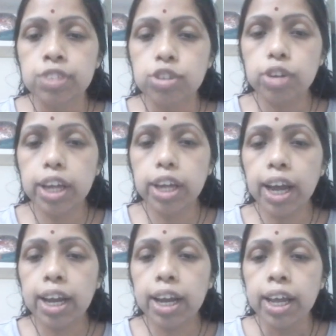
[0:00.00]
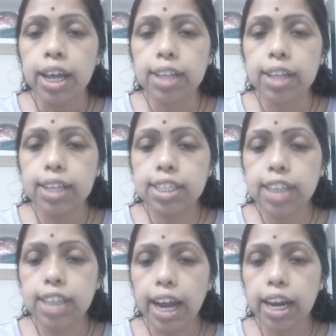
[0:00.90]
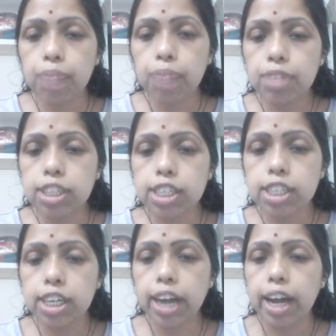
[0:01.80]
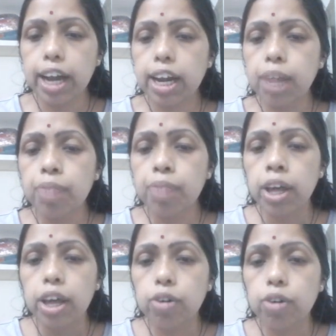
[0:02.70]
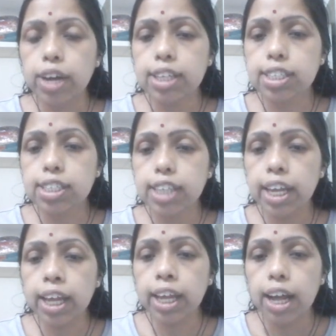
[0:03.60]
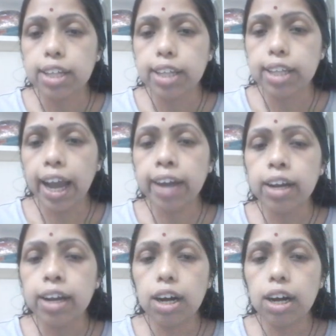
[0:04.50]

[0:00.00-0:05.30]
So here in this diagram, in these three diagrams, you can see that